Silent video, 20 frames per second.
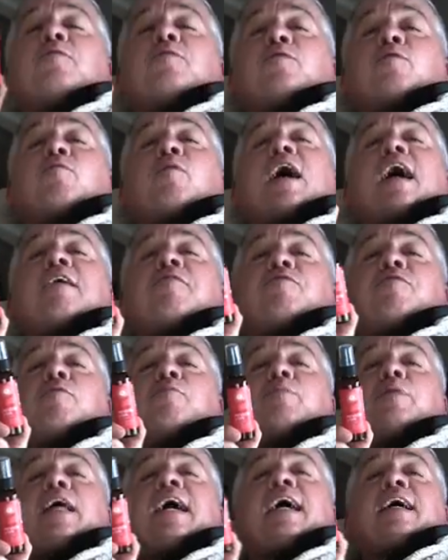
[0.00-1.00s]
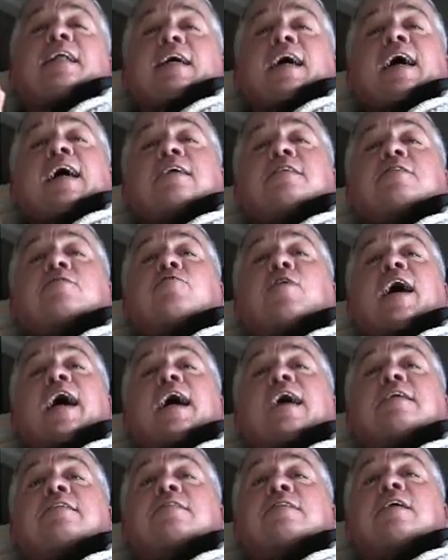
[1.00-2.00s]
they're derived from plant
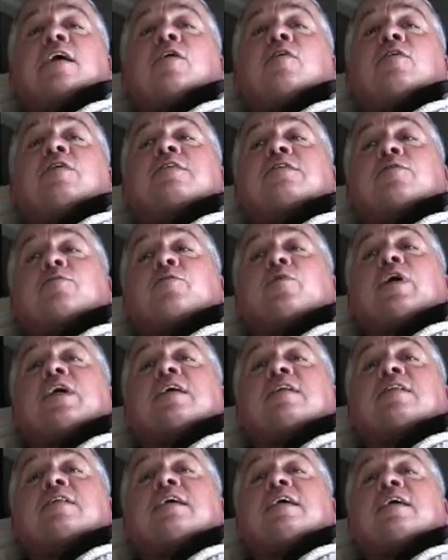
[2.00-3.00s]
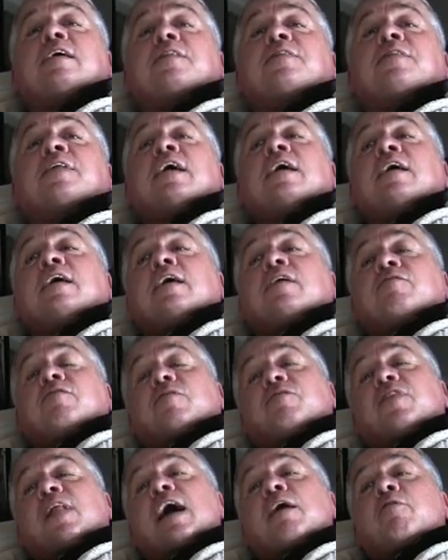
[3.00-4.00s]
extracts, so it's a real deal
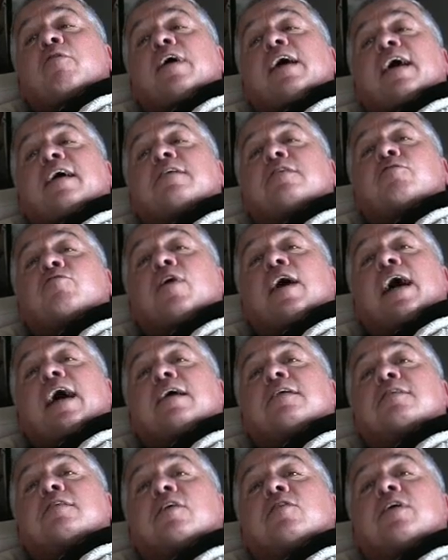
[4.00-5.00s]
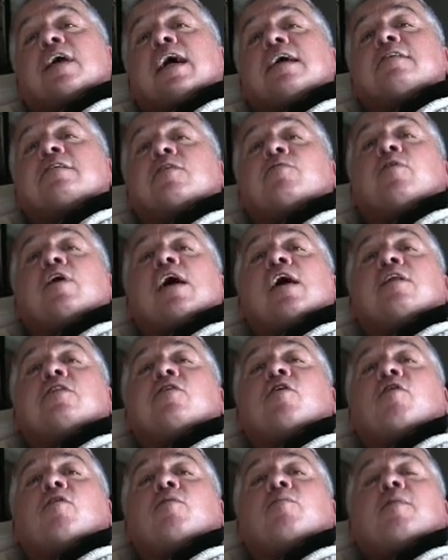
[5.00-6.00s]
for flower extracts. Okay, so we all
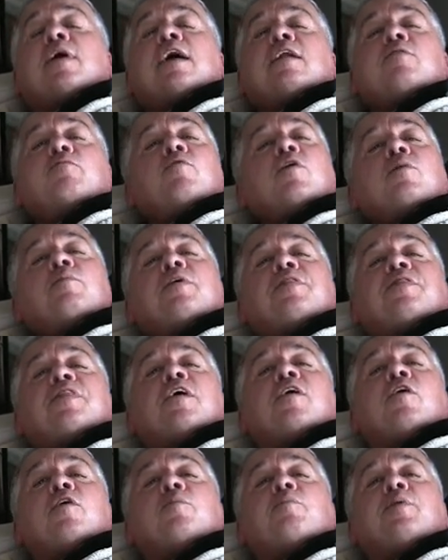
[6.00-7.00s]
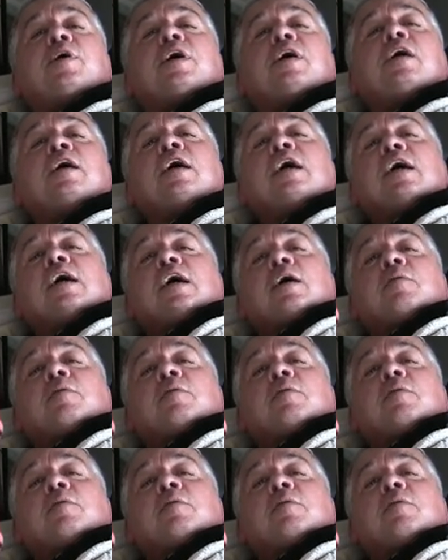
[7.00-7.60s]
know about aromatherapy,